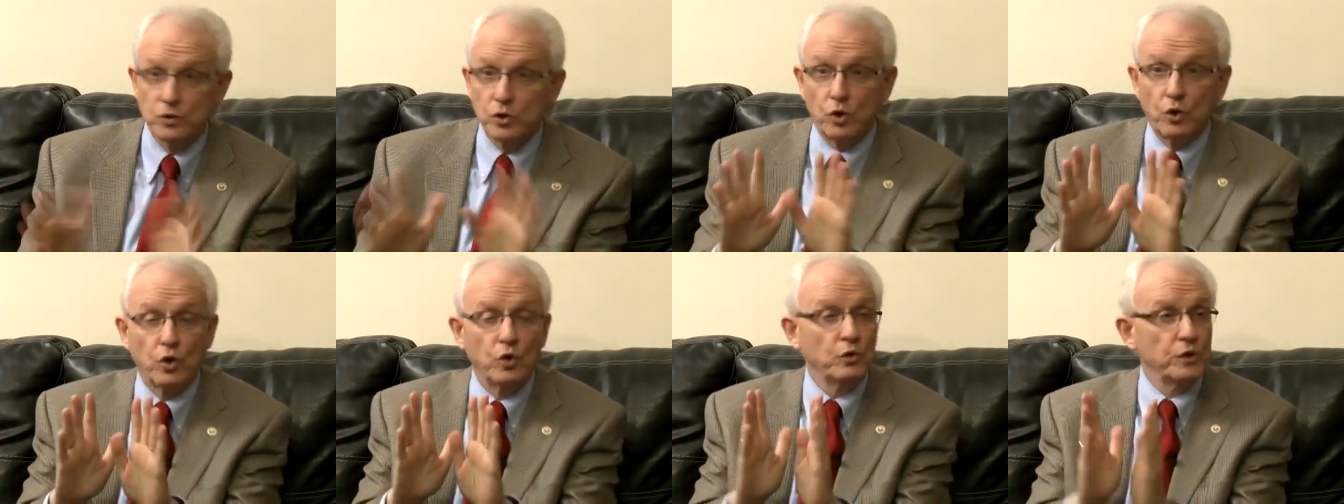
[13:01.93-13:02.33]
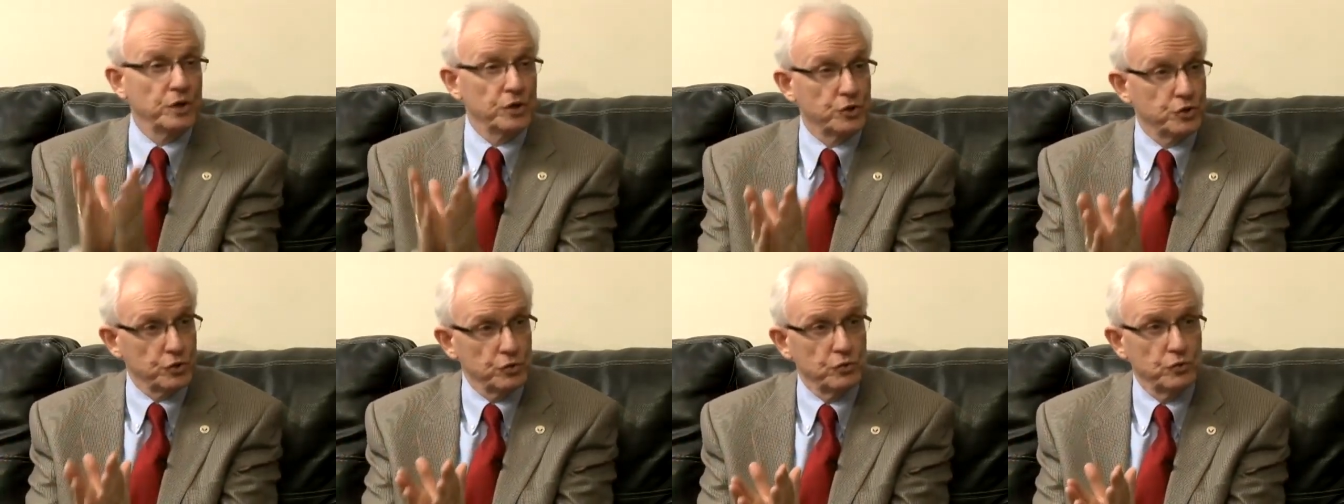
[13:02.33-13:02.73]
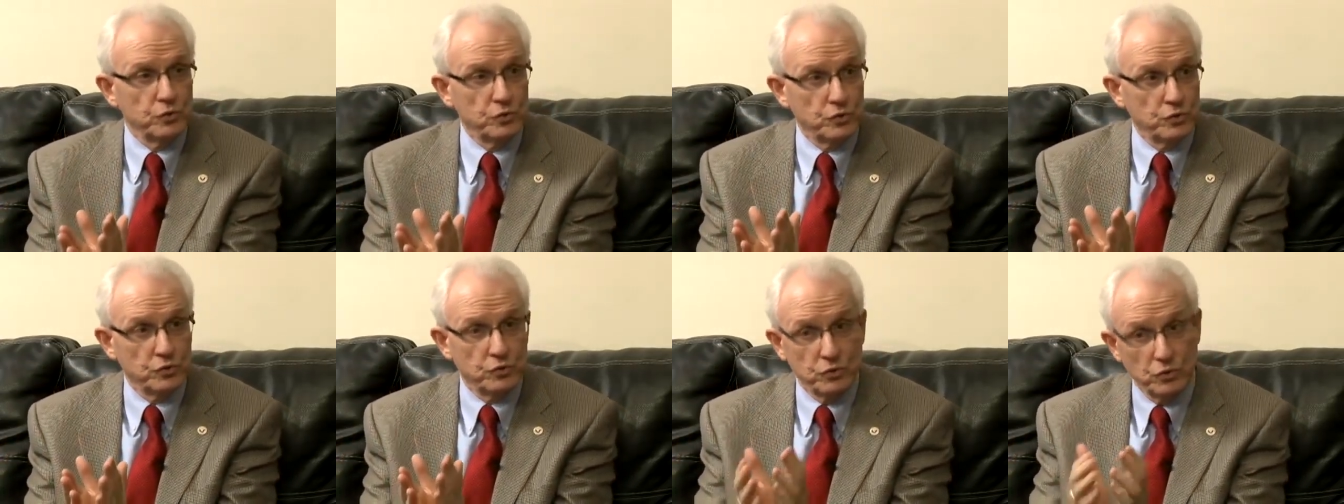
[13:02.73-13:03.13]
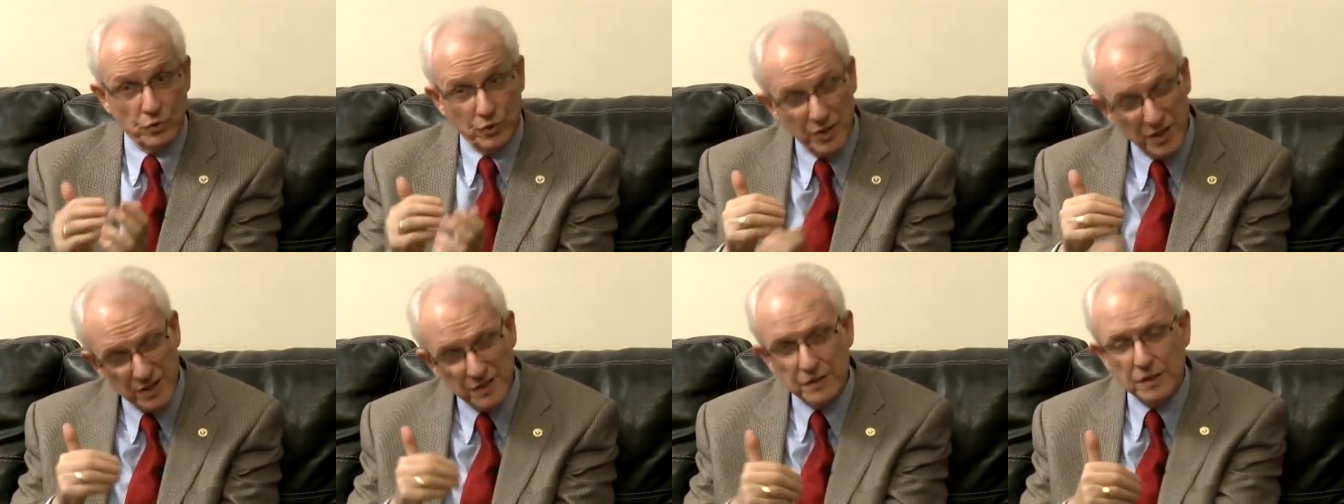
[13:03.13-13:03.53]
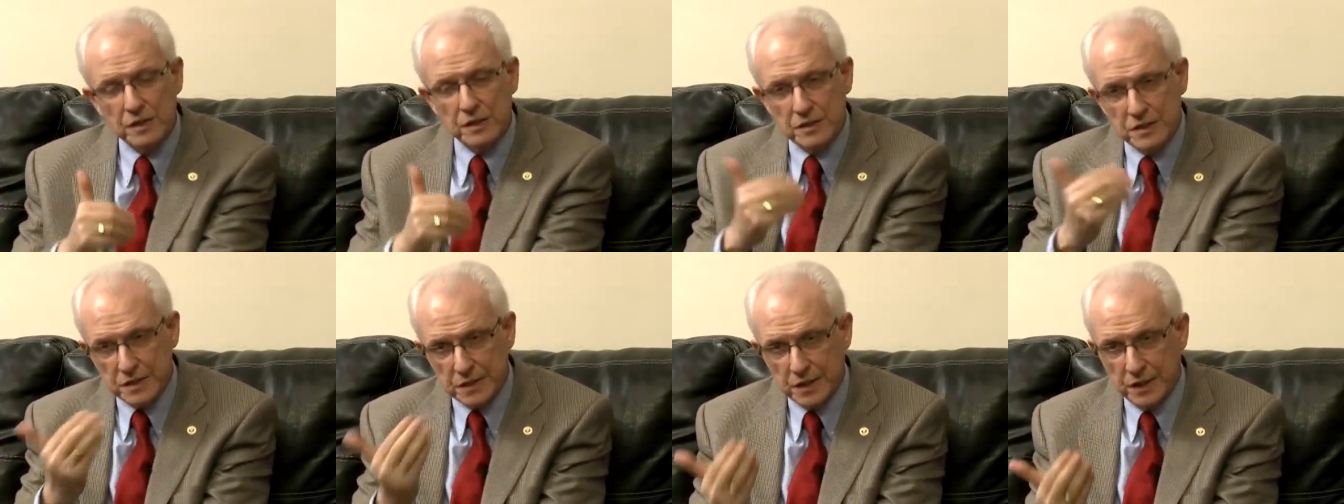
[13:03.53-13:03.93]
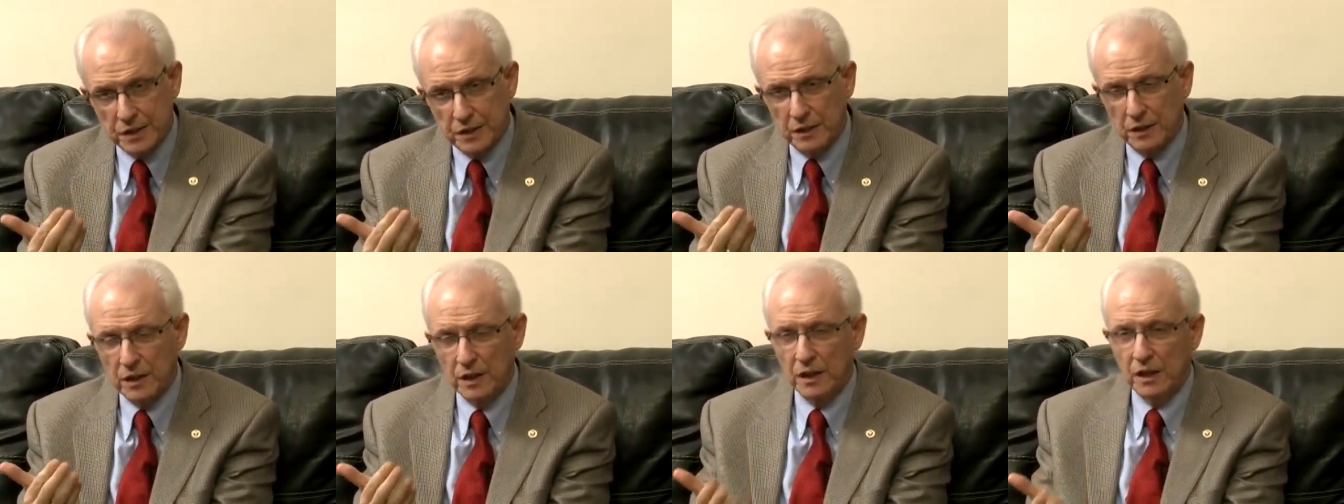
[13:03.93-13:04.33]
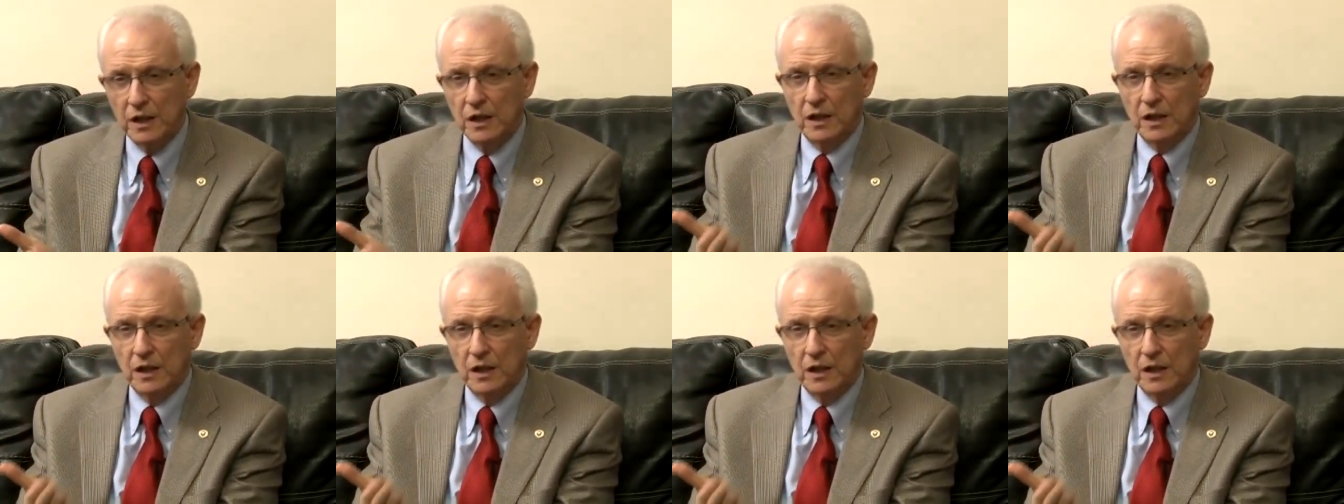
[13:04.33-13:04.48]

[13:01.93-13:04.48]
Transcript: No, only Jews. So he's inciting.